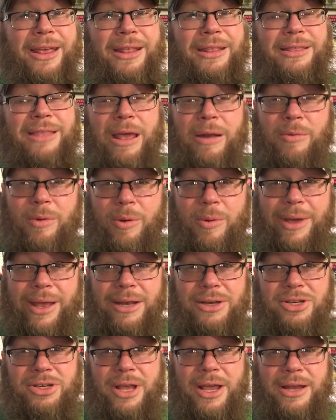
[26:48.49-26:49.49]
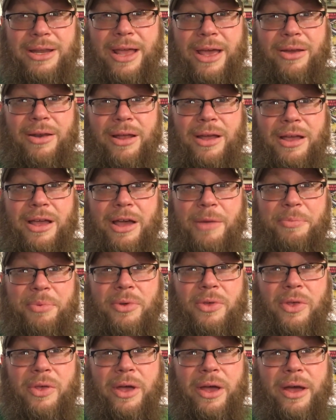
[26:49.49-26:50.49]
then we went and checked out a
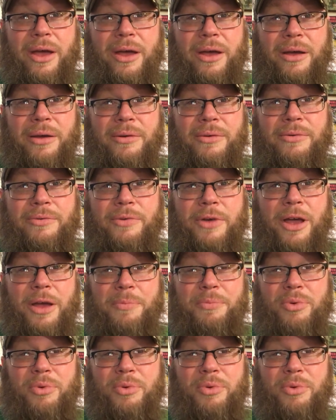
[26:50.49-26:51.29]
couple of uh,